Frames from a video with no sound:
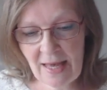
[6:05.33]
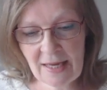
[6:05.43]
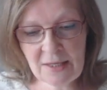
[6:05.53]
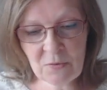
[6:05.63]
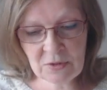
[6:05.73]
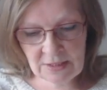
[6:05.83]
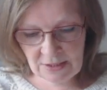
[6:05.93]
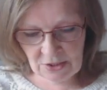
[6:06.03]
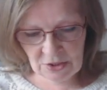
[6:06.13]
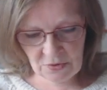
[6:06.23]
And I
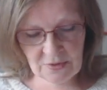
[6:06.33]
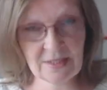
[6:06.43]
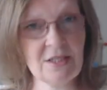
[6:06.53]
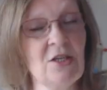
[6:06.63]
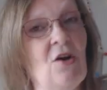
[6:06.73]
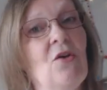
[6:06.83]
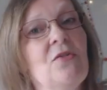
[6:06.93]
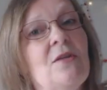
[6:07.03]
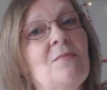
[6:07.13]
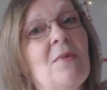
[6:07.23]
wanted to use this
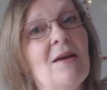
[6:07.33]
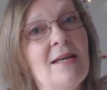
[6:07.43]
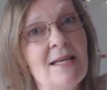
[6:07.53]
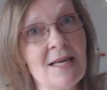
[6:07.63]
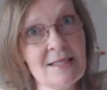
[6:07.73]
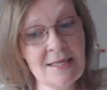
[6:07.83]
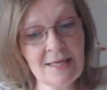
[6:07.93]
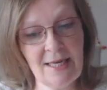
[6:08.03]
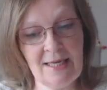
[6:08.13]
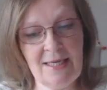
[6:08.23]
yarn that my
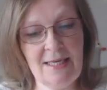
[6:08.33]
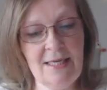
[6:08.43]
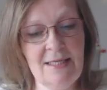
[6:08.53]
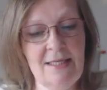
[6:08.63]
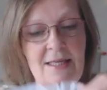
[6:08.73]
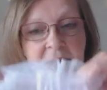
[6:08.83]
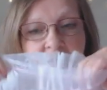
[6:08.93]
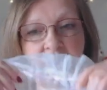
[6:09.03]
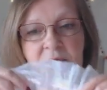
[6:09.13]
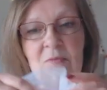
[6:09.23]
cousin Nikki had
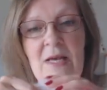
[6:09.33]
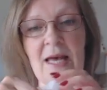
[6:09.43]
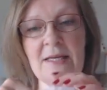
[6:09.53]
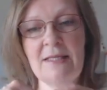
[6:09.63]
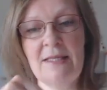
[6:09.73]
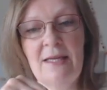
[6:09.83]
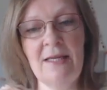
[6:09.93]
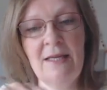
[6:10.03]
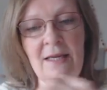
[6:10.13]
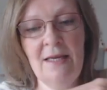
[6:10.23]
sent me from
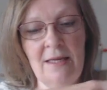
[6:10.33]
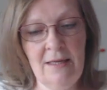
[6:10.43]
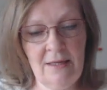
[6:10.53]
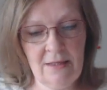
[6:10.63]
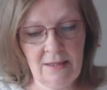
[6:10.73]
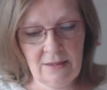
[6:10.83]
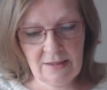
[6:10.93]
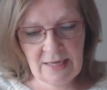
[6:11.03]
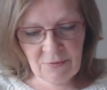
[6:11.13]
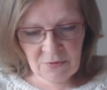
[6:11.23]
Canada
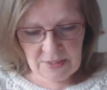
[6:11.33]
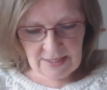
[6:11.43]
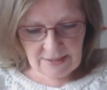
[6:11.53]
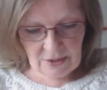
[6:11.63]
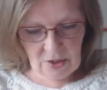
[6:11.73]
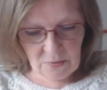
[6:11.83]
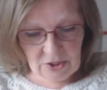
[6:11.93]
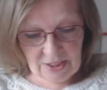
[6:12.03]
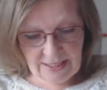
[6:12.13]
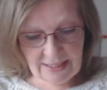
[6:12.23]
several years ago,
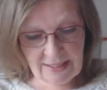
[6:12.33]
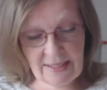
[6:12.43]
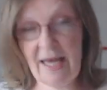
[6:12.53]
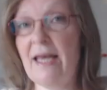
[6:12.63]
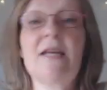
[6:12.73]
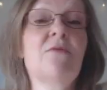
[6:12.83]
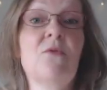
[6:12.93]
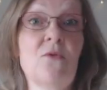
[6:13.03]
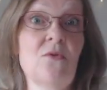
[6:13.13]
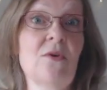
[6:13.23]
and she did say
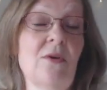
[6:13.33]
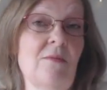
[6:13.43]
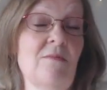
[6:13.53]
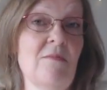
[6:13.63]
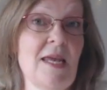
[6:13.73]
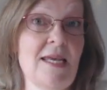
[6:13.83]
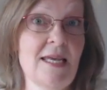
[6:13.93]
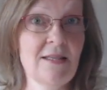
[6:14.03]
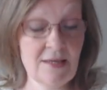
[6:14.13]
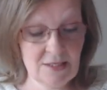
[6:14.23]
for
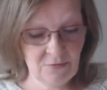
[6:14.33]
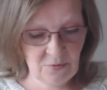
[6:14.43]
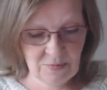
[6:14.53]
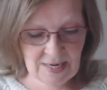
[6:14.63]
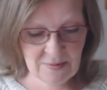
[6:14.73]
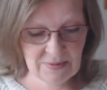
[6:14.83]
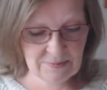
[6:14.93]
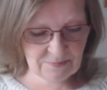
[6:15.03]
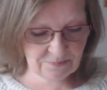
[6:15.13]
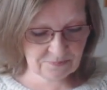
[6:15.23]
making things for a
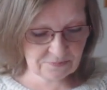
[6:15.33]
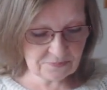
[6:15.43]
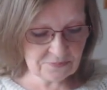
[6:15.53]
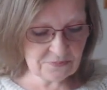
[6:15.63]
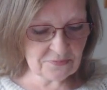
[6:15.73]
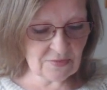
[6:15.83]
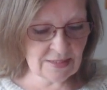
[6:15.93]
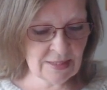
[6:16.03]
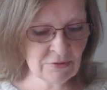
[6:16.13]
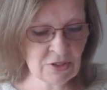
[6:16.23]
baby.
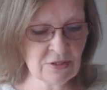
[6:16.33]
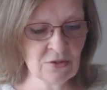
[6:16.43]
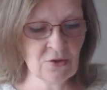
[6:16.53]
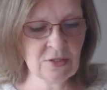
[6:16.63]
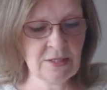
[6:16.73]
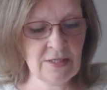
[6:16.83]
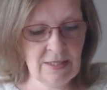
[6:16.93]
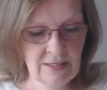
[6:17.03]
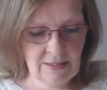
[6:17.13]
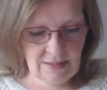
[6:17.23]
Now she's got
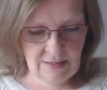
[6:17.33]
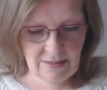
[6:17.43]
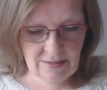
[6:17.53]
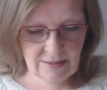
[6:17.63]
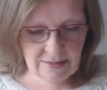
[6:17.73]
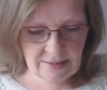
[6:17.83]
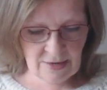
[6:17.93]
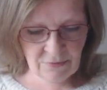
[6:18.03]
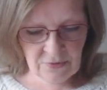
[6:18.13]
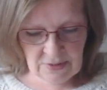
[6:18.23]

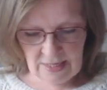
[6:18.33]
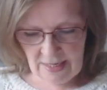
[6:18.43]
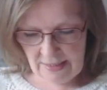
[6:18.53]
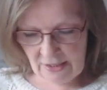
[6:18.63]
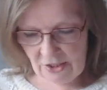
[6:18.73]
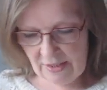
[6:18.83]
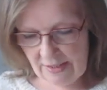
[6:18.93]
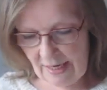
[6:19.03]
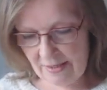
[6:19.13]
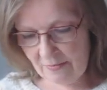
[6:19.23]
several colours she
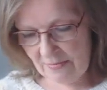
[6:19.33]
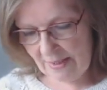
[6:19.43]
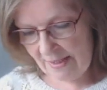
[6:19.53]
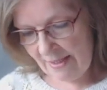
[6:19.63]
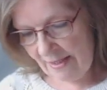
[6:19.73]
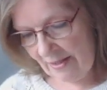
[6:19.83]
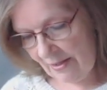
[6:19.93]
sent me,